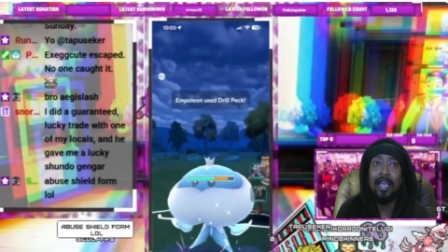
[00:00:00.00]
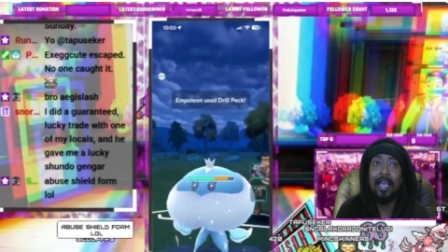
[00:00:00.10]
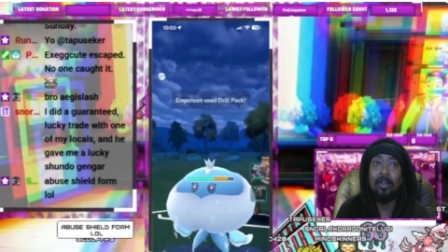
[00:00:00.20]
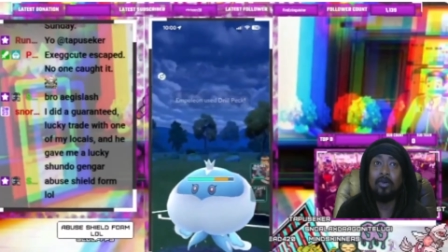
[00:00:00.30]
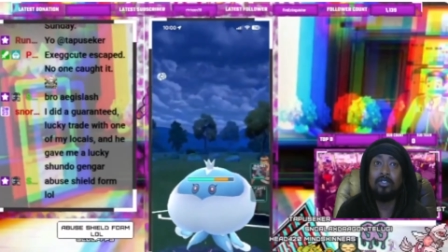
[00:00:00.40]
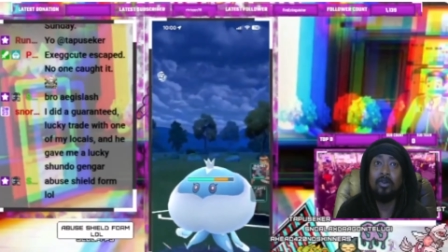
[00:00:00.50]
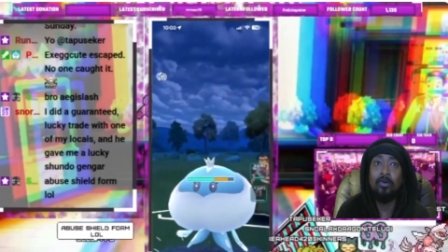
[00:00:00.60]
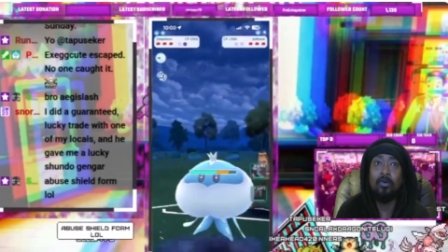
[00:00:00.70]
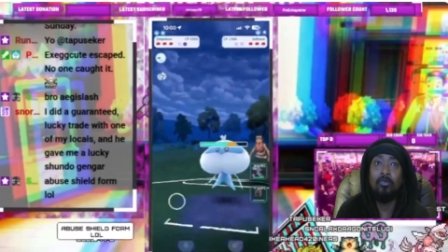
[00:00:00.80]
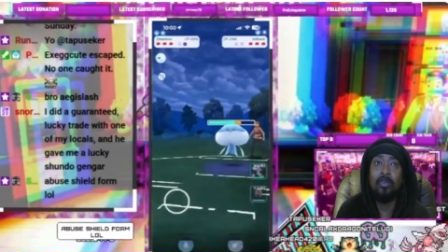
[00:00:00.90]
and
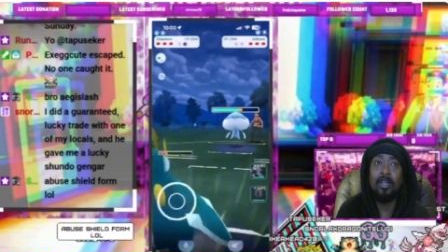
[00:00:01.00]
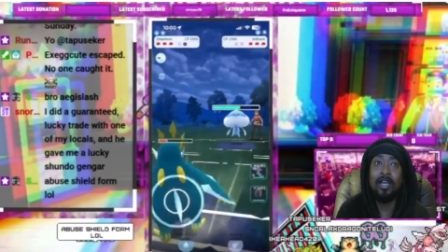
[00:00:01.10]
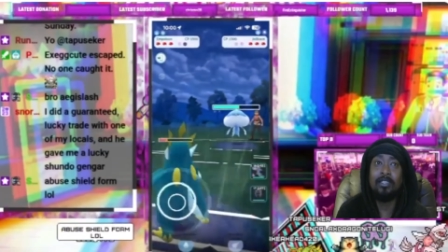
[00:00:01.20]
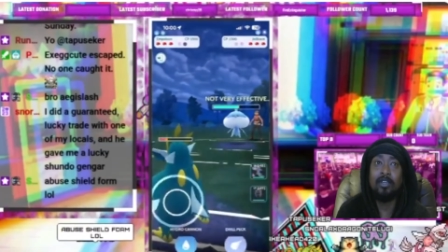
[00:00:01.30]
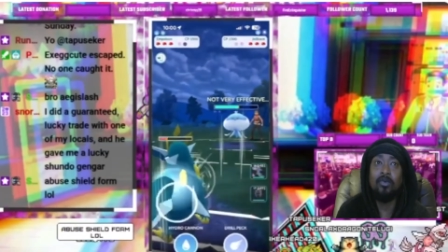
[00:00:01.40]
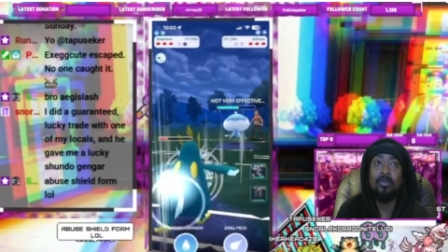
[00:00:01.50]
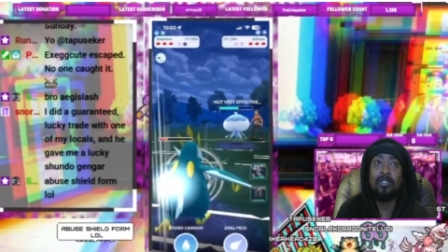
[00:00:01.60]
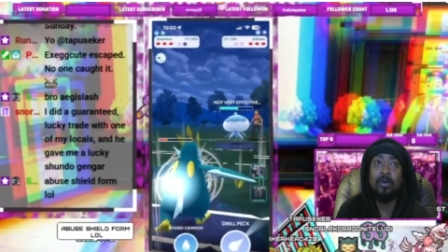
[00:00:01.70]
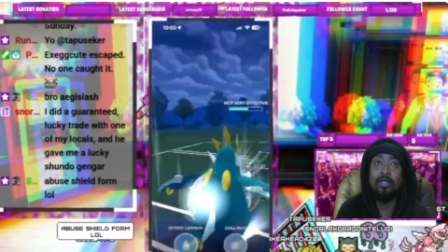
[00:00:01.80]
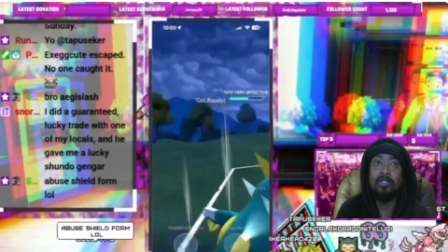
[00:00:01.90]
also realizing who is
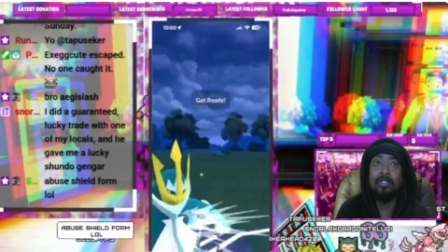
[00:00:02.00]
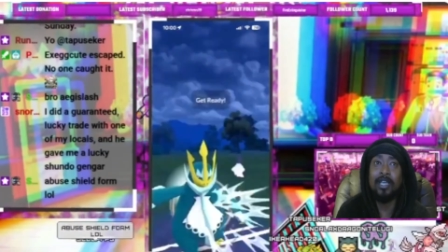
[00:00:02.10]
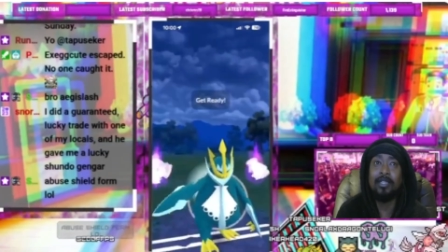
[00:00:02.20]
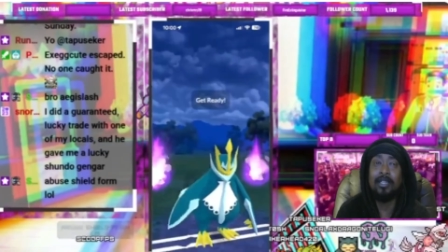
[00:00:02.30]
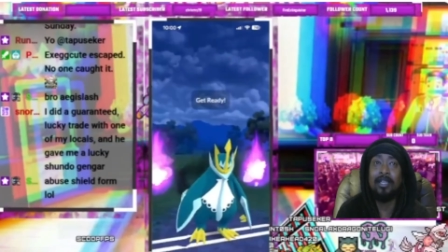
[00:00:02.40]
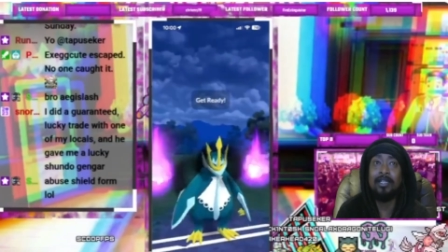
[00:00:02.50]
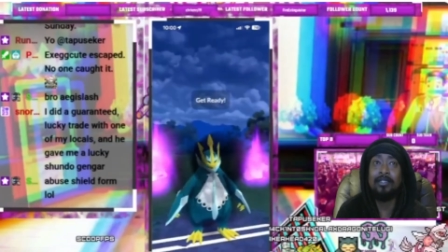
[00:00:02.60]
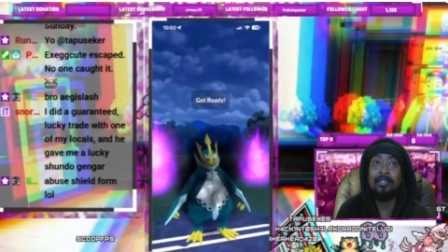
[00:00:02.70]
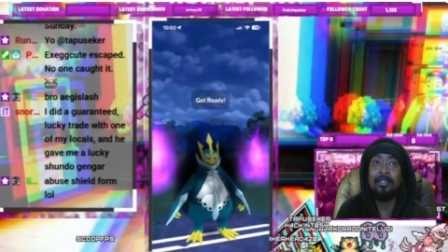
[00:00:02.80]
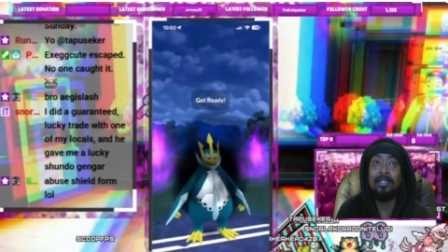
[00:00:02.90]
going to take the
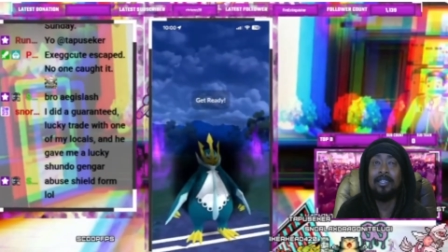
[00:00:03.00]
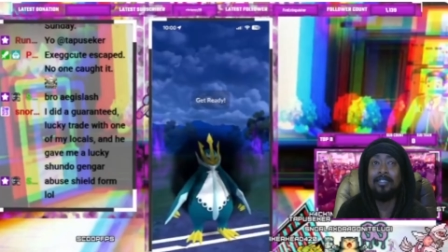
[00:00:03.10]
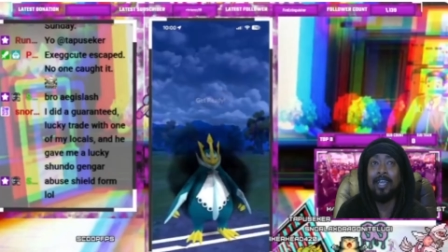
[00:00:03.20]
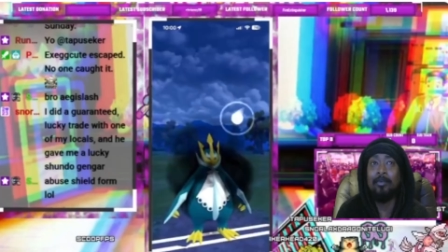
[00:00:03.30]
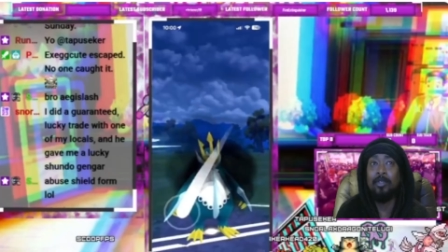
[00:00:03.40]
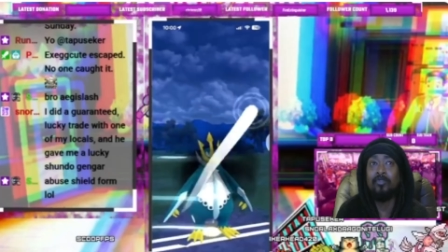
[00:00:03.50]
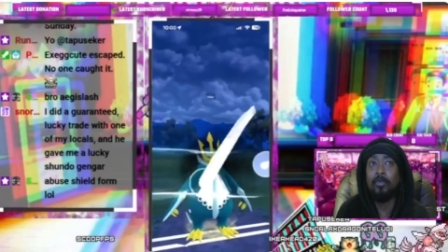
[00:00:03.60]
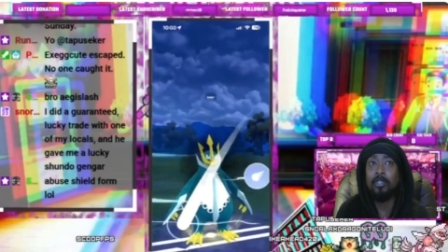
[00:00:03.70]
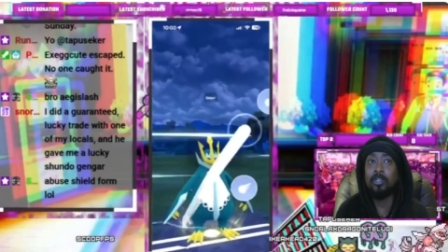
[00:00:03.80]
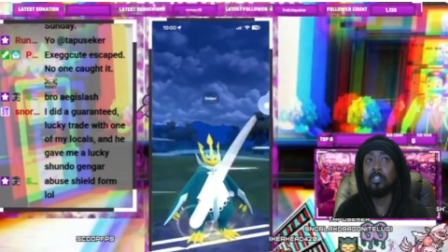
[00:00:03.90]
least damage from
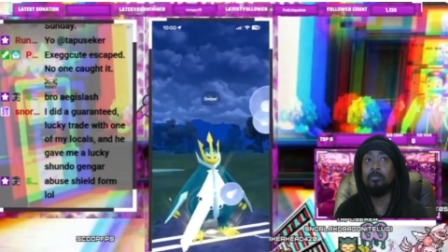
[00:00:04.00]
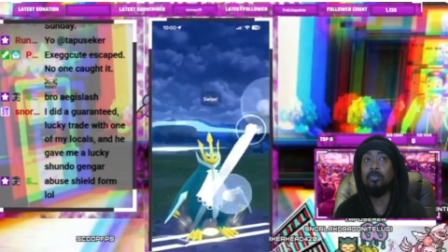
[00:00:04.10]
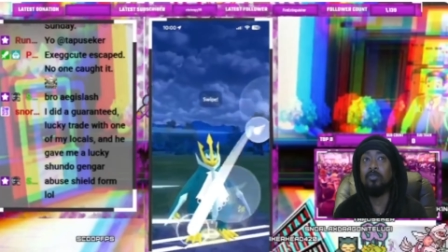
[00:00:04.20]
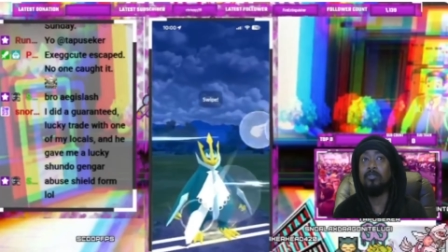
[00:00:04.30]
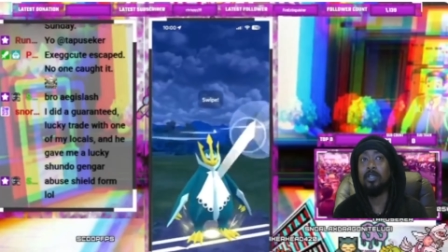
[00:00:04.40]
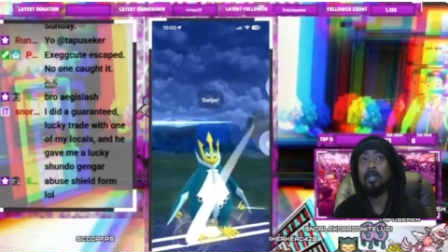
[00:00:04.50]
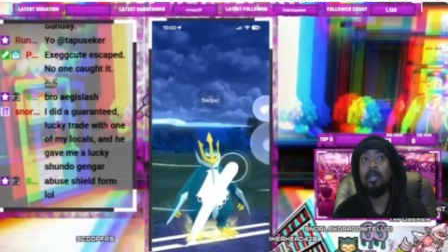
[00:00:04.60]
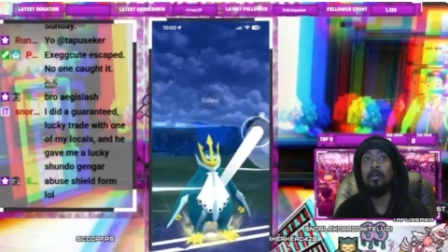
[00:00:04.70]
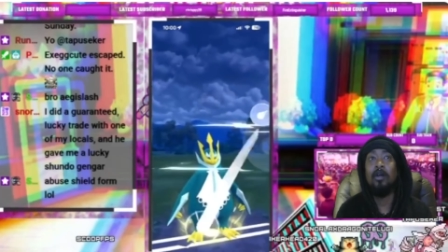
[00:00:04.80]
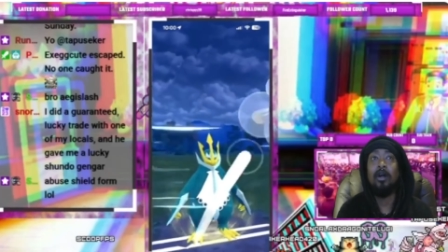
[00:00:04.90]
the charge moves
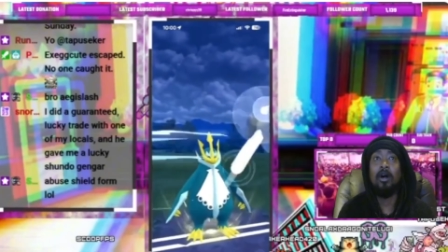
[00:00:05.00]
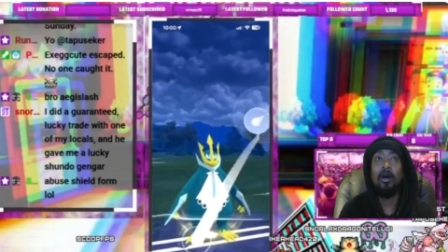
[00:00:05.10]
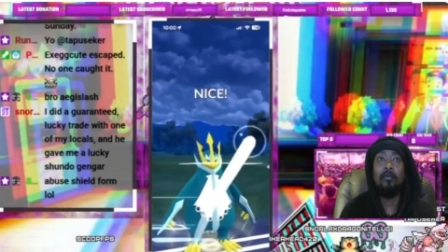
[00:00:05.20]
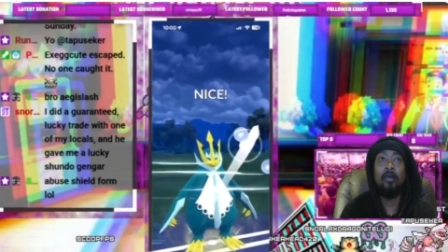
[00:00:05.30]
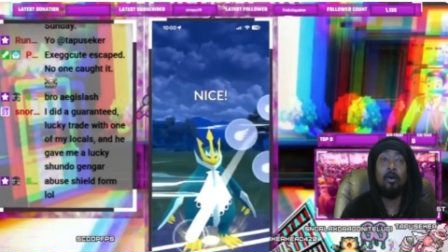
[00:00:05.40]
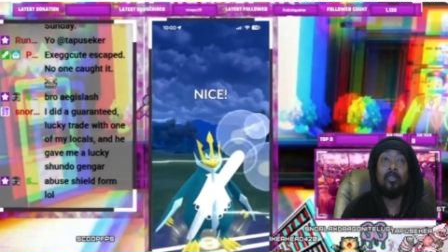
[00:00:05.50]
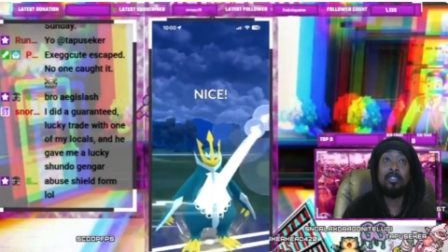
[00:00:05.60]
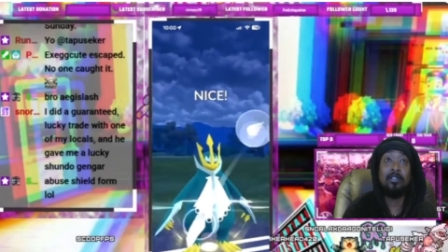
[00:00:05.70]
on this